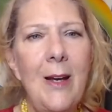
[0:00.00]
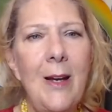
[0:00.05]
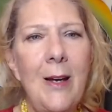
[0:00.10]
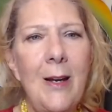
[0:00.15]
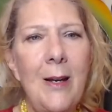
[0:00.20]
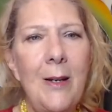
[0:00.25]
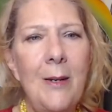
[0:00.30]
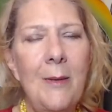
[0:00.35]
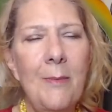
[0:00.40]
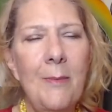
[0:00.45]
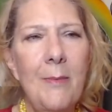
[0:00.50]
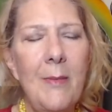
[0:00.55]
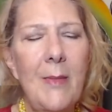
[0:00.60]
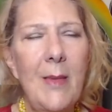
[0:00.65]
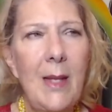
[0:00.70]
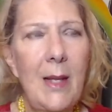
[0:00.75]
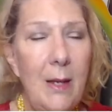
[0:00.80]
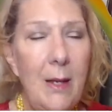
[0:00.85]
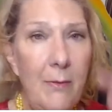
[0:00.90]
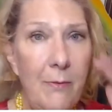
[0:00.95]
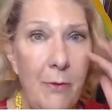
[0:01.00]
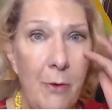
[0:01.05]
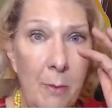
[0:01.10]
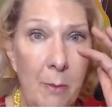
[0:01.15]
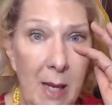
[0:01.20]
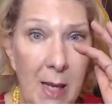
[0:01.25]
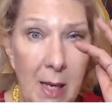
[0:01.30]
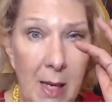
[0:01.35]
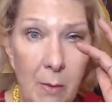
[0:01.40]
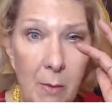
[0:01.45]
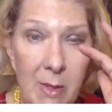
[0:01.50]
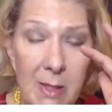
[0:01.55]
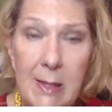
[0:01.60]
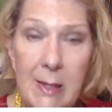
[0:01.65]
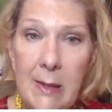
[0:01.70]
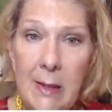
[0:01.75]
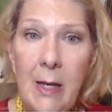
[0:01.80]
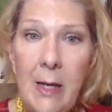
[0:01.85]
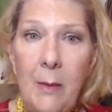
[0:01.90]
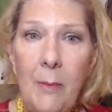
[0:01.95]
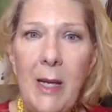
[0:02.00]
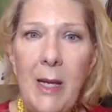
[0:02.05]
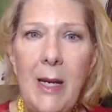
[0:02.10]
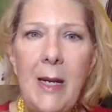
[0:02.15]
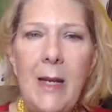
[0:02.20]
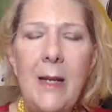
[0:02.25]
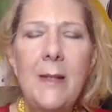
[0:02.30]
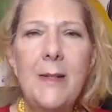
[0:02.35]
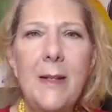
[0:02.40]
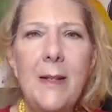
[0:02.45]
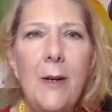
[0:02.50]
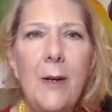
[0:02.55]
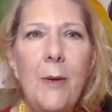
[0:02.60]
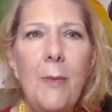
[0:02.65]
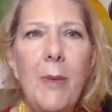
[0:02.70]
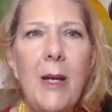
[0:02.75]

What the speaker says: For me, it was a little bit easier